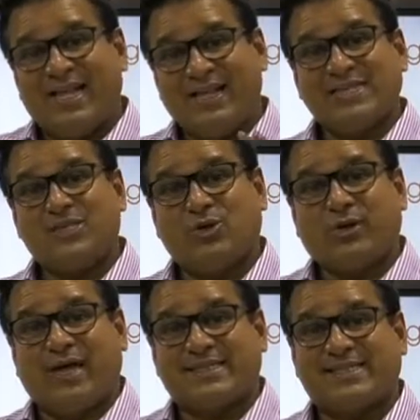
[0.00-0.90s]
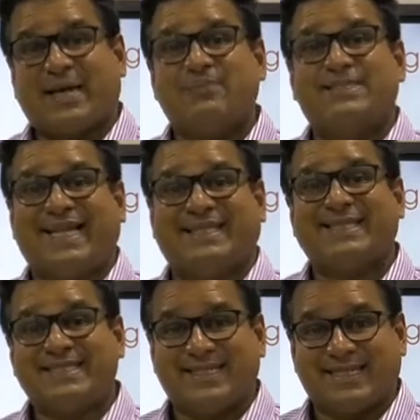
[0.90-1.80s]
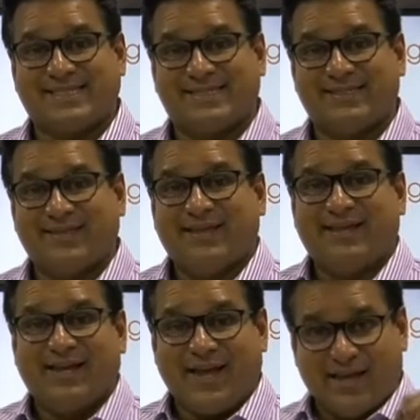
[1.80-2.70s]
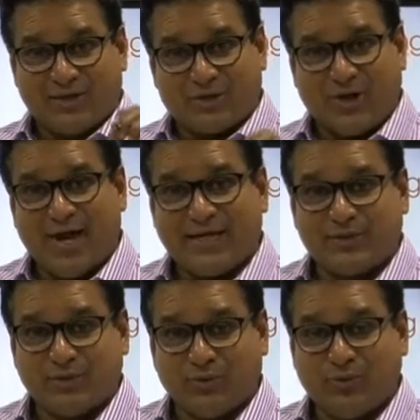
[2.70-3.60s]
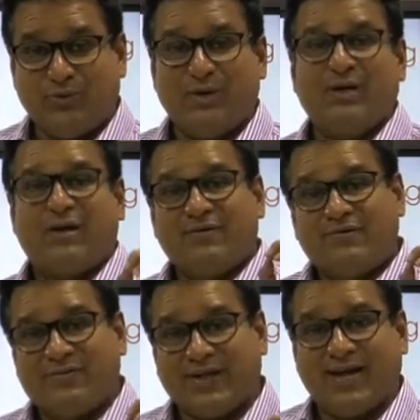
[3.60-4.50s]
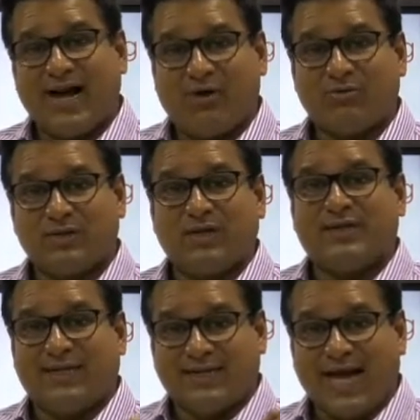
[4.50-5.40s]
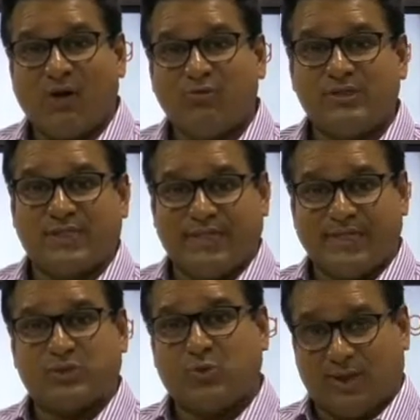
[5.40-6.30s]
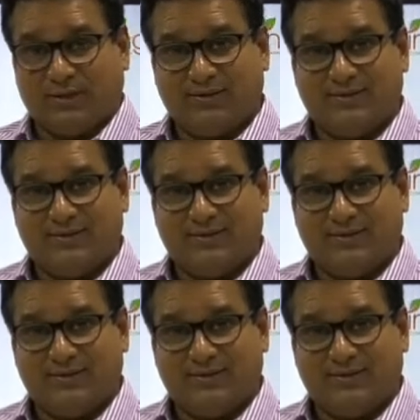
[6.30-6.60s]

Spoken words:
Let's look at some sentences and try to figure out the nouns in each one.